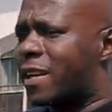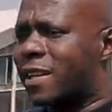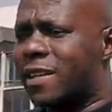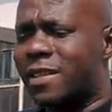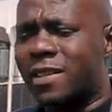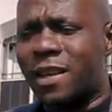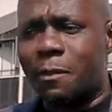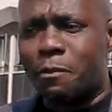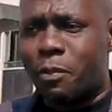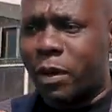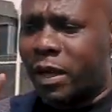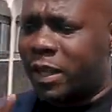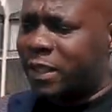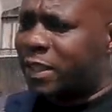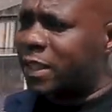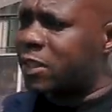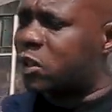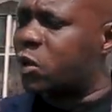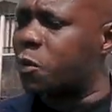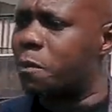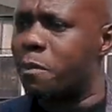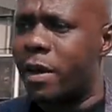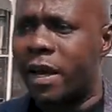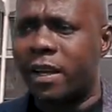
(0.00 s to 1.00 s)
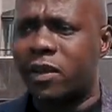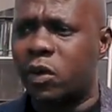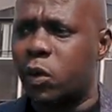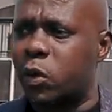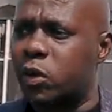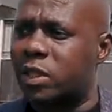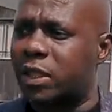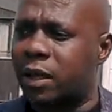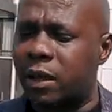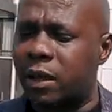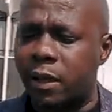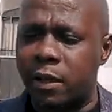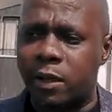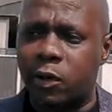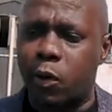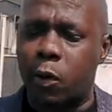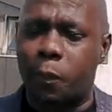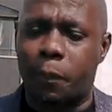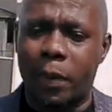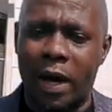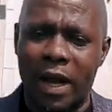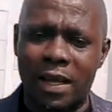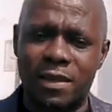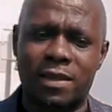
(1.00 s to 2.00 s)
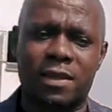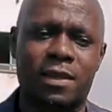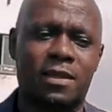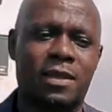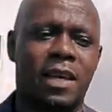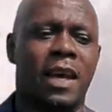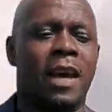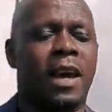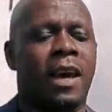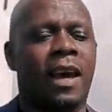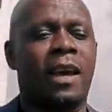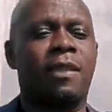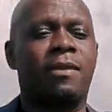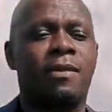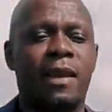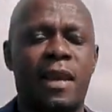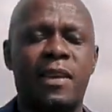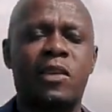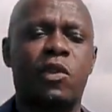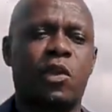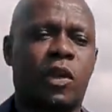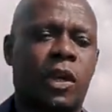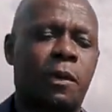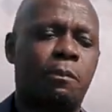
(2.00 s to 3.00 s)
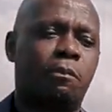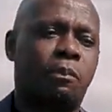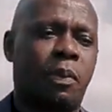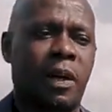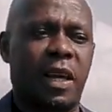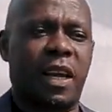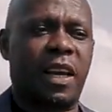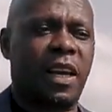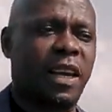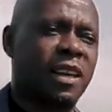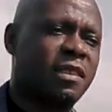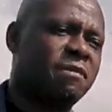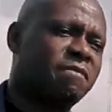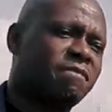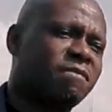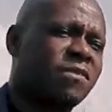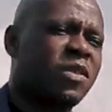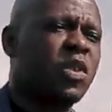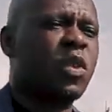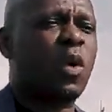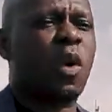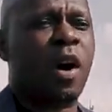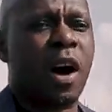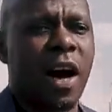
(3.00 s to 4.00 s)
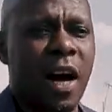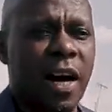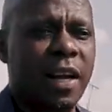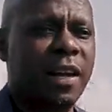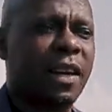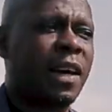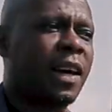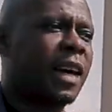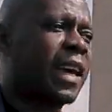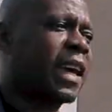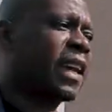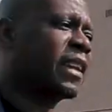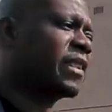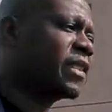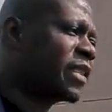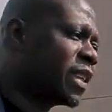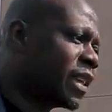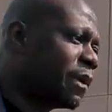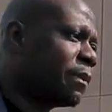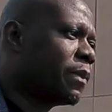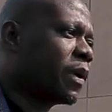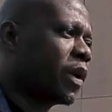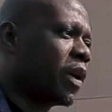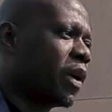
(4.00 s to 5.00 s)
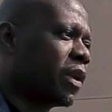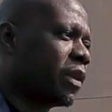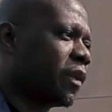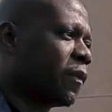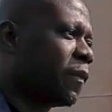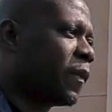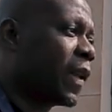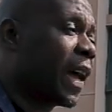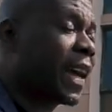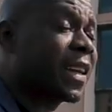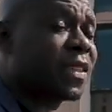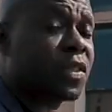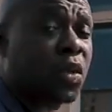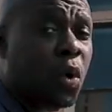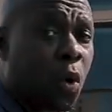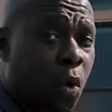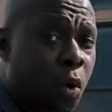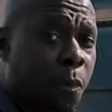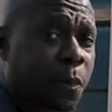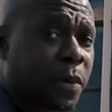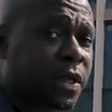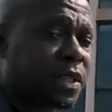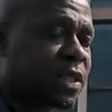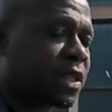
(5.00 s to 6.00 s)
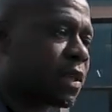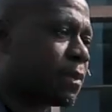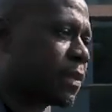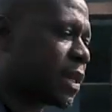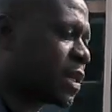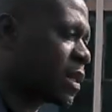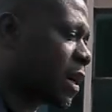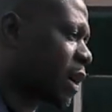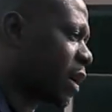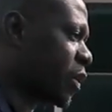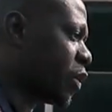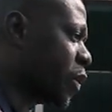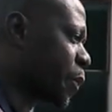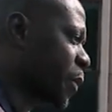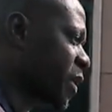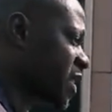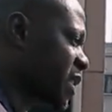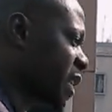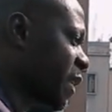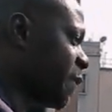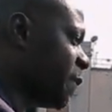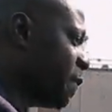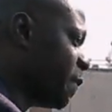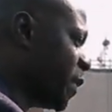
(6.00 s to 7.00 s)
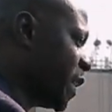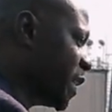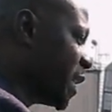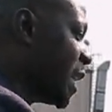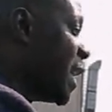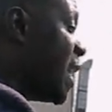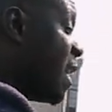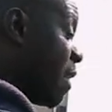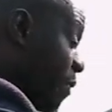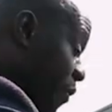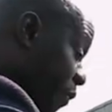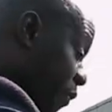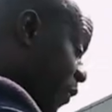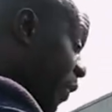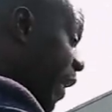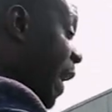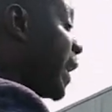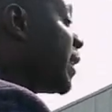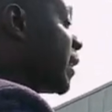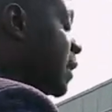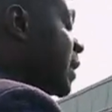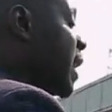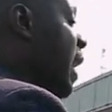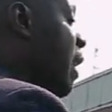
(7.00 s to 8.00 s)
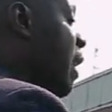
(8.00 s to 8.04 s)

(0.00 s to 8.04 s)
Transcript: his ability to make those clinical passes. And then you can play Johanna and Timbe on the flanks, hoping Timbe is 100% fit. That is